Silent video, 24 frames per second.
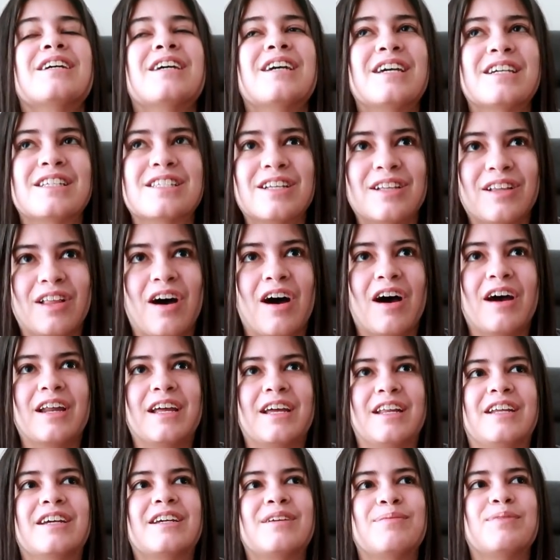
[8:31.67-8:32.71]
it's a lot,
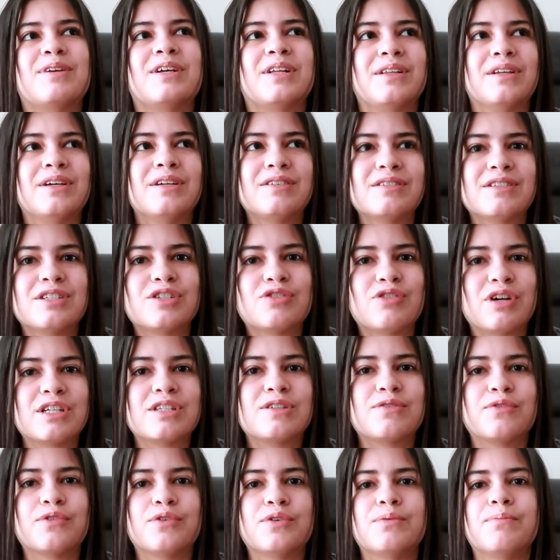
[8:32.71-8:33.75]
and it can be a little
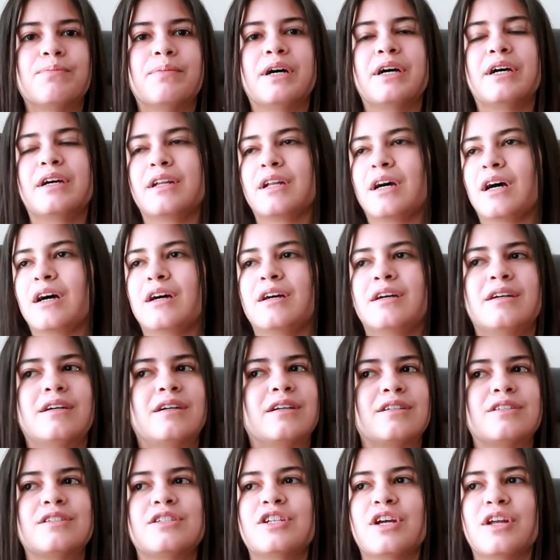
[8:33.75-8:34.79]
stressful, but
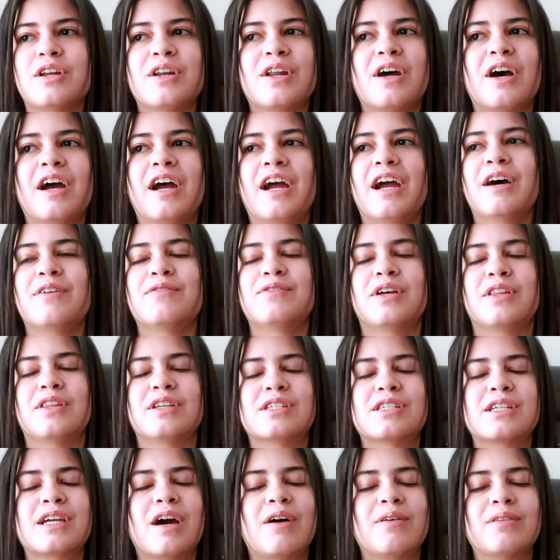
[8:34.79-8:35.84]
Judd and I have done
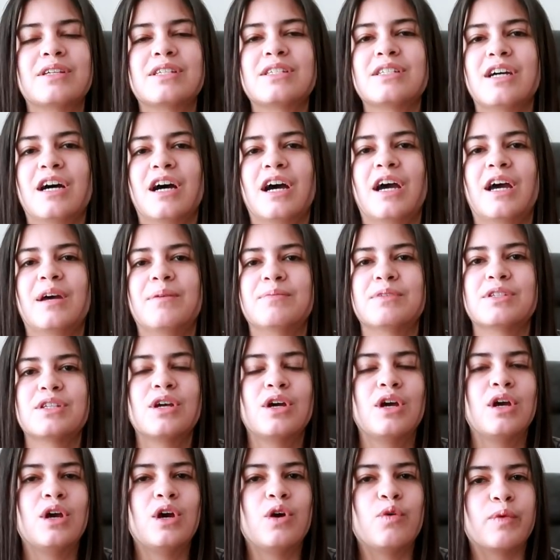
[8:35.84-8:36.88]
this countless times.
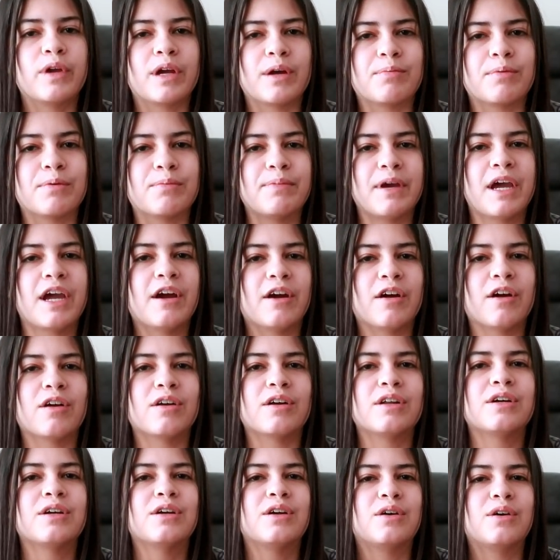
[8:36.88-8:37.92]
We are
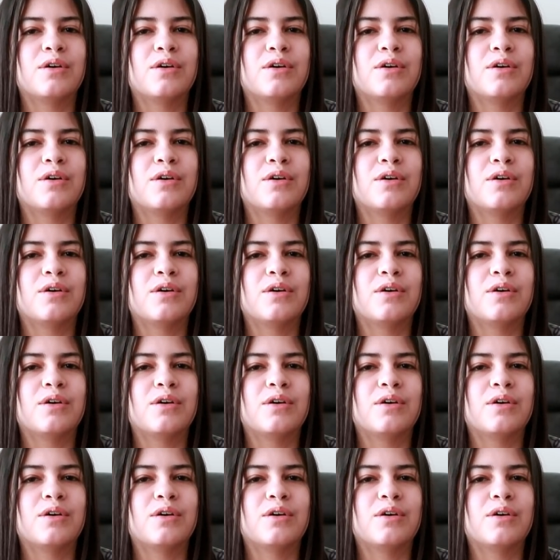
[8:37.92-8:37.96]
prepared.